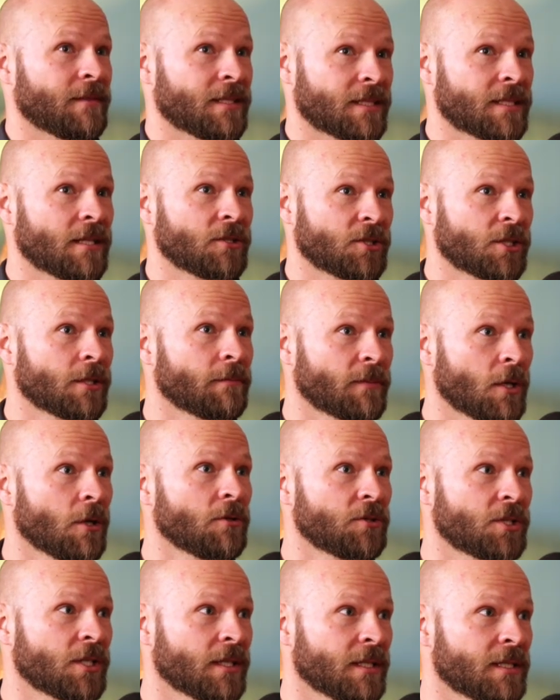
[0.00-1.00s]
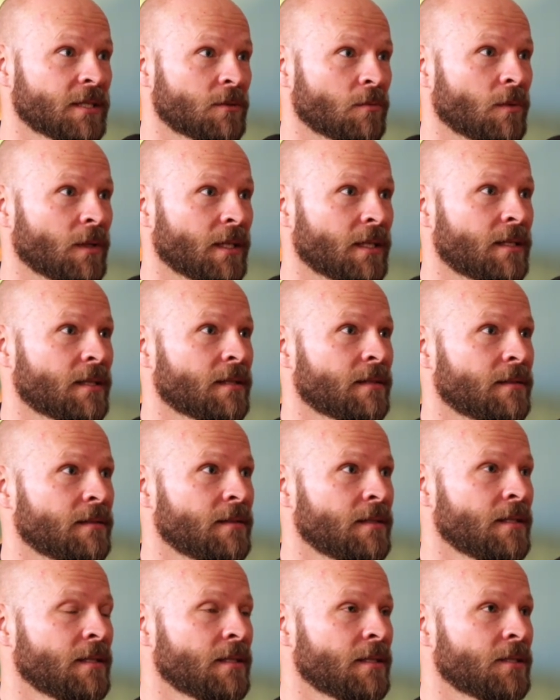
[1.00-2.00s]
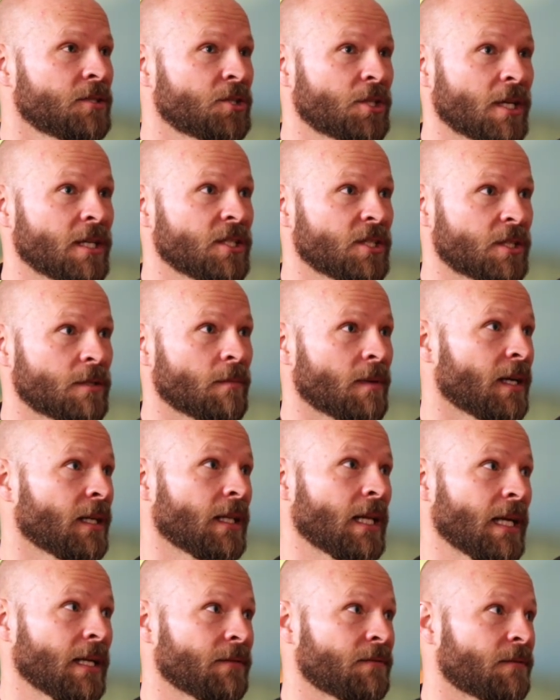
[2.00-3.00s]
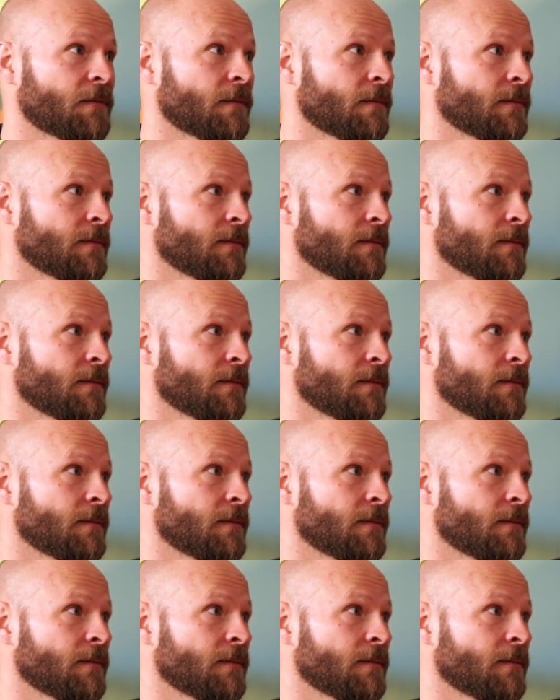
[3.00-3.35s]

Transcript: the sonship coaching is what changed my life